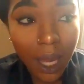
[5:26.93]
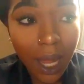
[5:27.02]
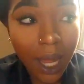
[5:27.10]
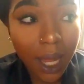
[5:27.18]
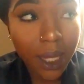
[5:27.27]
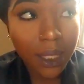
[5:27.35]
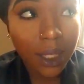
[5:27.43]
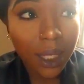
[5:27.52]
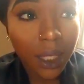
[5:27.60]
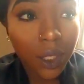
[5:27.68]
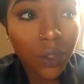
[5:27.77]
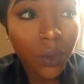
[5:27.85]
And
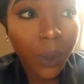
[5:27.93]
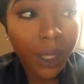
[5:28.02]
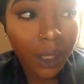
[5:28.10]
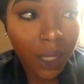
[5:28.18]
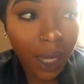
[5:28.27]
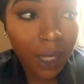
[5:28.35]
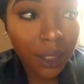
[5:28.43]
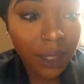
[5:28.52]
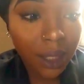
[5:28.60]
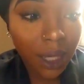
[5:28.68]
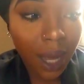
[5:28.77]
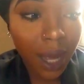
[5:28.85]
in doing
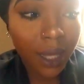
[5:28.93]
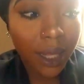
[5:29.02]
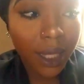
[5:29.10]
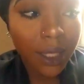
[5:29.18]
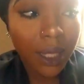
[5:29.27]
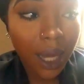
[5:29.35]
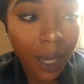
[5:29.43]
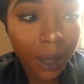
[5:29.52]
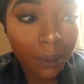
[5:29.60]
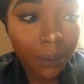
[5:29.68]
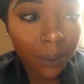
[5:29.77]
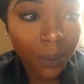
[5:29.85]
that, at that
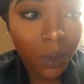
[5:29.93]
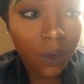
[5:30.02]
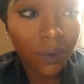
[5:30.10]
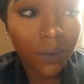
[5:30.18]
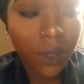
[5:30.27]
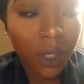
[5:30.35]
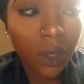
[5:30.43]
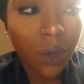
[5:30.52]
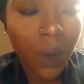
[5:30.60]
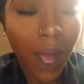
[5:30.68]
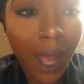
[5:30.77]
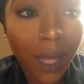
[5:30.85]
time, the
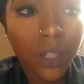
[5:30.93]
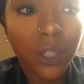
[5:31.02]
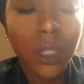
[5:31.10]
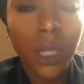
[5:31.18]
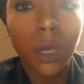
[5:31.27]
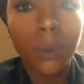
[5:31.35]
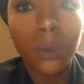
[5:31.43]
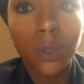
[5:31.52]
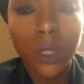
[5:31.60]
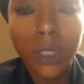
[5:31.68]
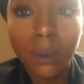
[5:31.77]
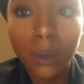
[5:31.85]
video actually
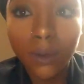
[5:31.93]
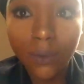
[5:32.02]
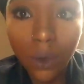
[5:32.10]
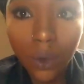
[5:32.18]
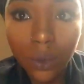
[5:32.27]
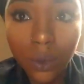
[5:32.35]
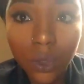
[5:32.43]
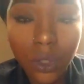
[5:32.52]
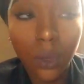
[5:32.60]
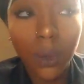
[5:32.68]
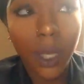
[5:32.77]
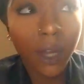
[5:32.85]
uploaded to my phone.
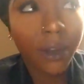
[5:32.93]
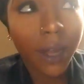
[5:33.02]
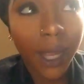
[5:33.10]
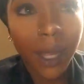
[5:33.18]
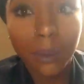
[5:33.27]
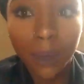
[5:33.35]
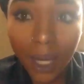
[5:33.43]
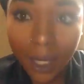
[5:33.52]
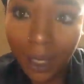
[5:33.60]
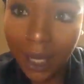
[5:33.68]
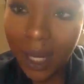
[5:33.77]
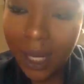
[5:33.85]
So here I am,
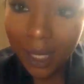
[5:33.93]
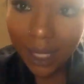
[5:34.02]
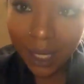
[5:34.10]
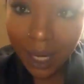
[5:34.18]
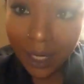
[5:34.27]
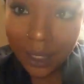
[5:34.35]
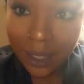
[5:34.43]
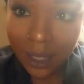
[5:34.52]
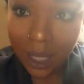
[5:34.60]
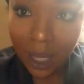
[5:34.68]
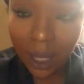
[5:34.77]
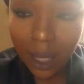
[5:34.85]
like, yes,
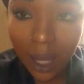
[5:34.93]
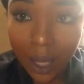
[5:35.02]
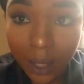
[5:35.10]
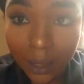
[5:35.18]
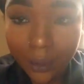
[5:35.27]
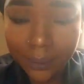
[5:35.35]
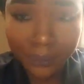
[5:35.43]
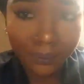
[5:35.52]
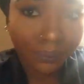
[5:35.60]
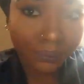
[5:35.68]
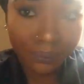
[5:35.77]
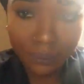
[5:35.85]
thank God,
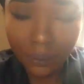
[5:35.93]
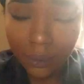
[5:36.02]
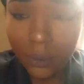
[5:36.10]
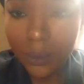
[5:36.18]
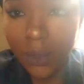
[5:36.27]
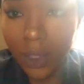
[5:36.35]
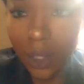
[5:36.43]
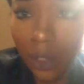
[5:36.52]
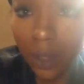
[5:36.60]
you